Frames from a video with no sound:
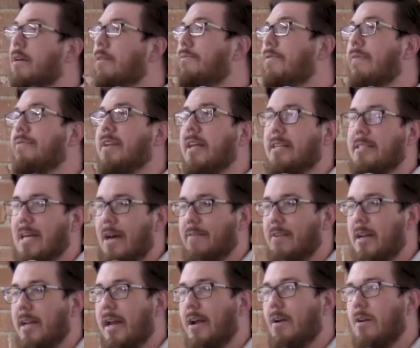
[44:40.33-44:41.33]
50,
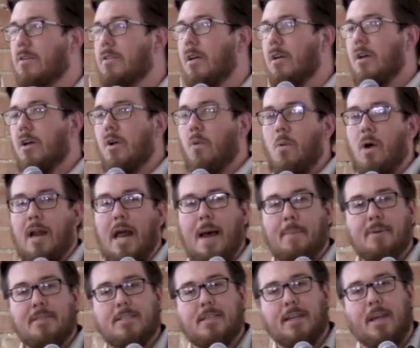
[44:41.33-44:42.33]
70 years. What
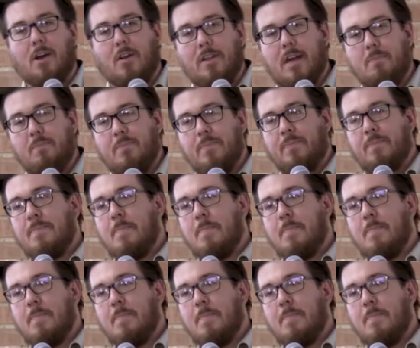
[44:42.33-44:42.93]
happens to kill them?